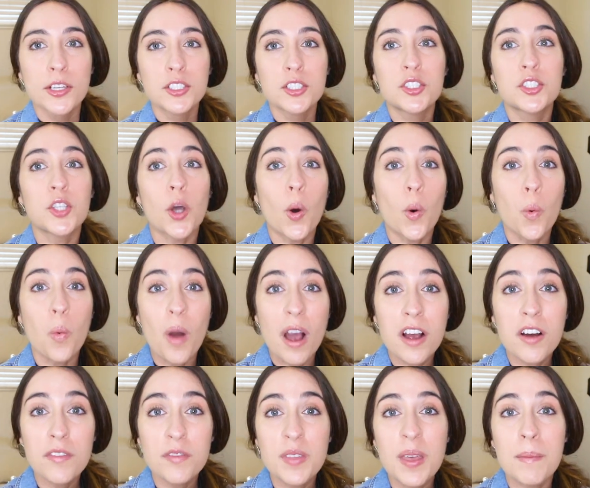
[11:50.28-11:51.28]
So one
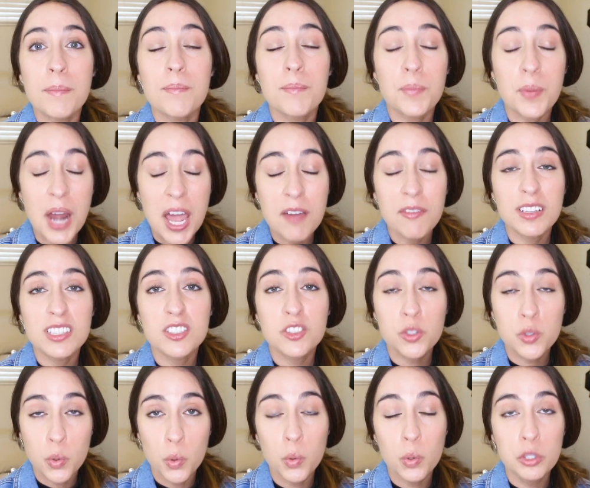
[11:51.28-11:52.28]
of the private
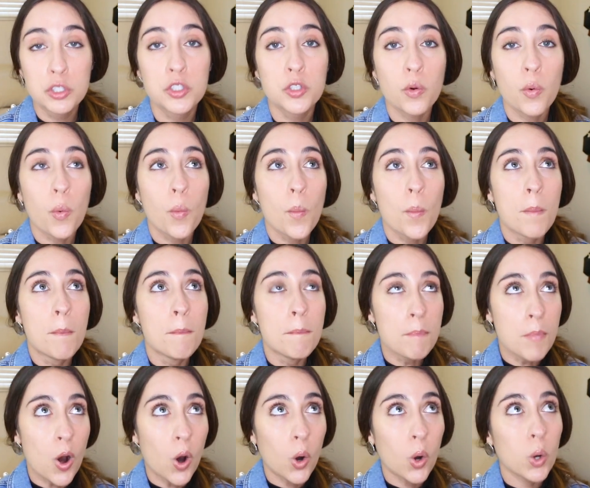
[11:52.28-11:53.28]
schools
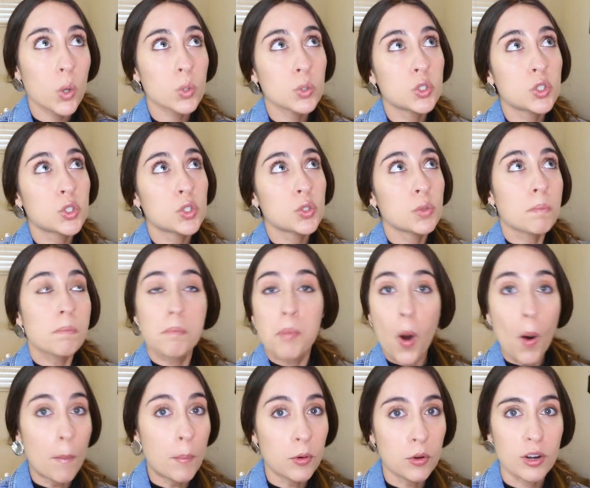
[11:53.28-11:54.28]
most
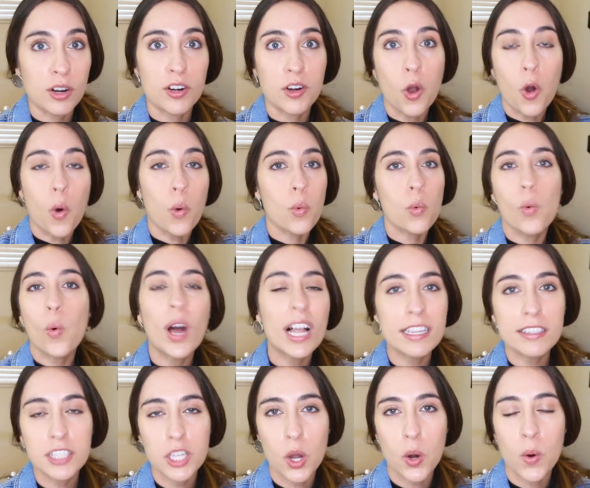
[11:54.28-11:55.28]
popular or
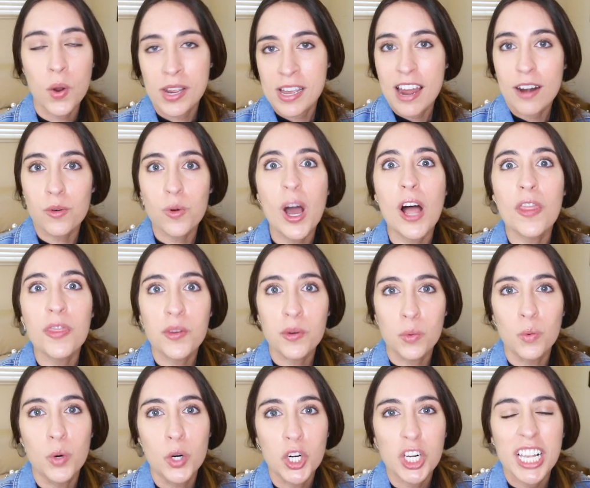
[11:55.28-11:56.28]
well-known around the
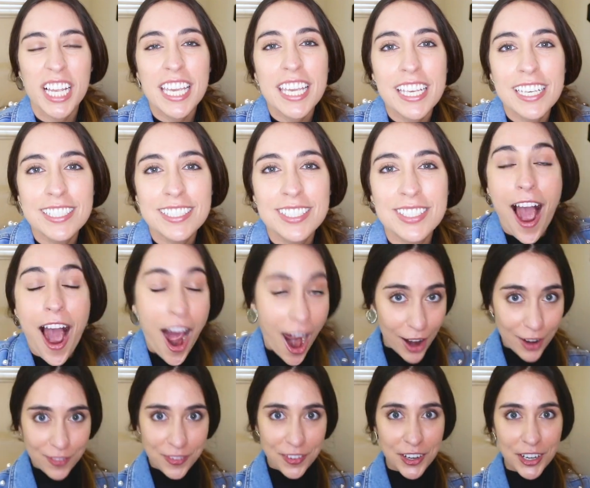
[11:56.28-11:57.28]
world is
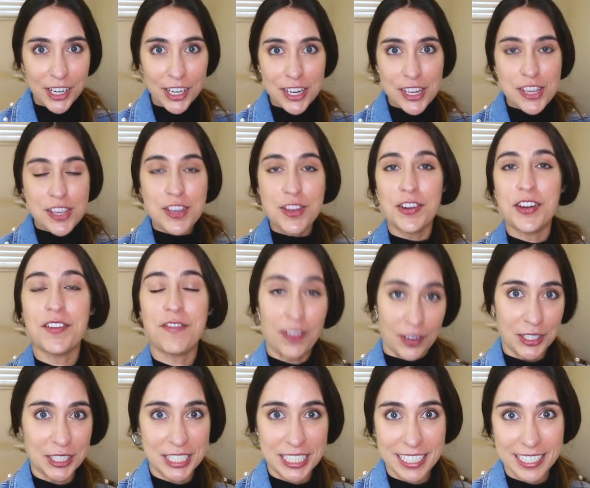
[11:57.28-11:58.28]
Harvard
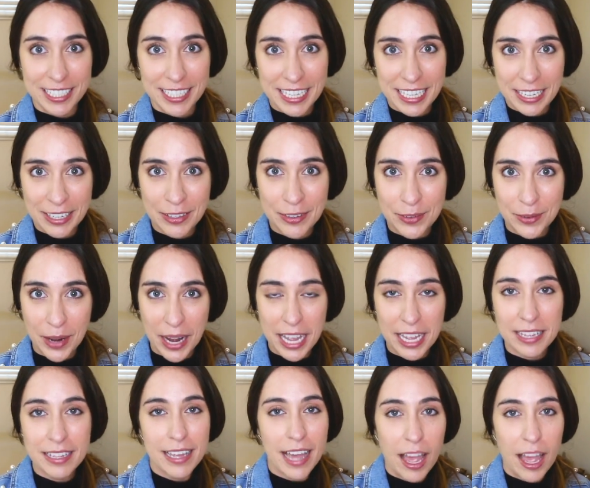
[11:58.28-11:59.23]
University, right?